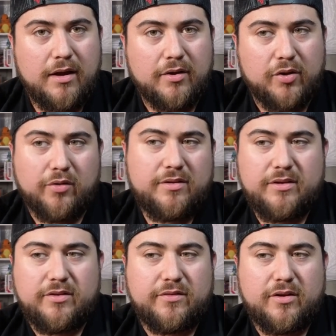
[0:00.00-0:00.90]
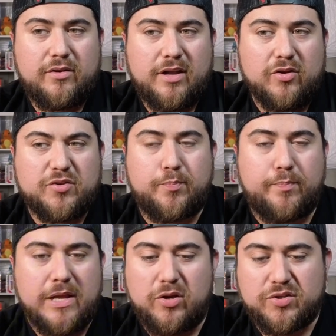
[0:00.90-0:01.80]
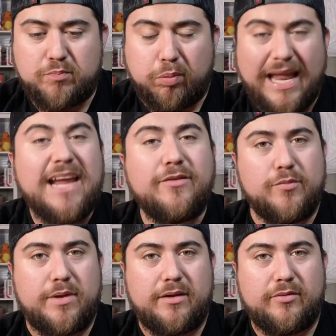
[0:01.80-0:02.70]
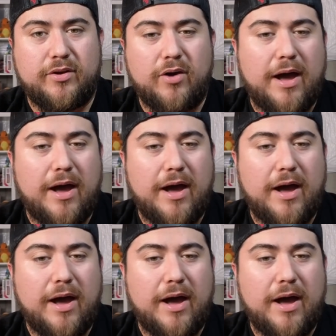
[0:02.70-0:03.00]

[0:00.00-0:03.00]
You know, it doesn't look. It looks plain to me. You know,